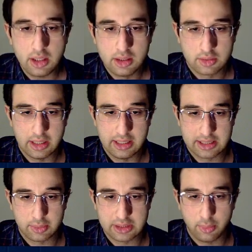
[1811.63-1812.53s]
So yeah,
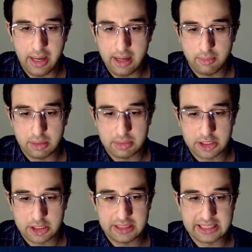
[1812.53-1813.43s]
this was a win with
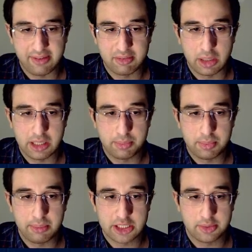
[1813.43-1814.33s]
bishop e7, but he
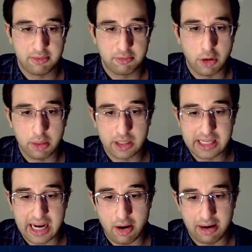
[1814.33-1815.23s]
played bishop f1, but
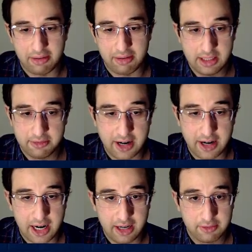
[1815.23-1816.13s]
now after
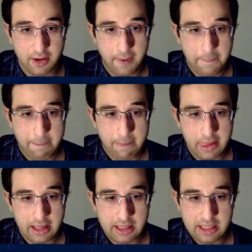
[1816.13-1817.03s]
e5,
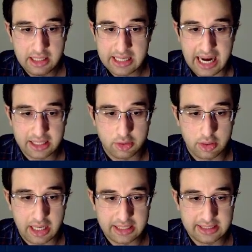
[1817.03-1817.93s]
he can't go
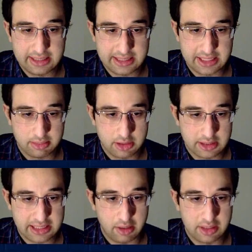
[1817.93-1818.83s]
knight c6
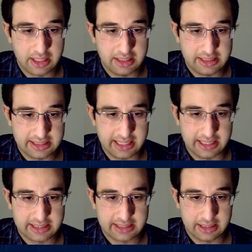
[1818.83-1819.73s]
because now king
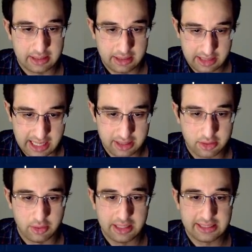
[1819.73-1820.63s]
d6. Can't go
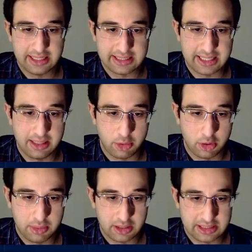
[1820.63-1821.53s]
a6 anymore
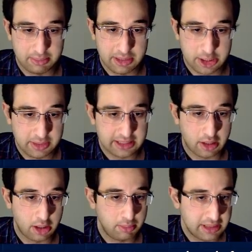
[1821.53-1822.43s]
because the bishop is
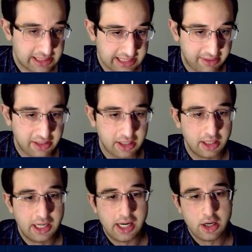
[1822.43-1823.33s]
not on b7,
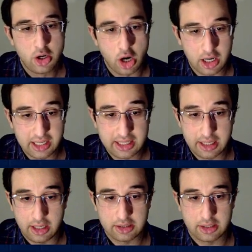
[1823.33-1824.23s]
guarding the
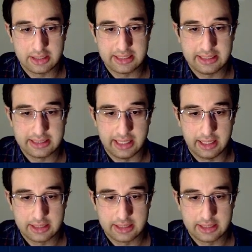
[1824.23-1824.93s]
knight on c6.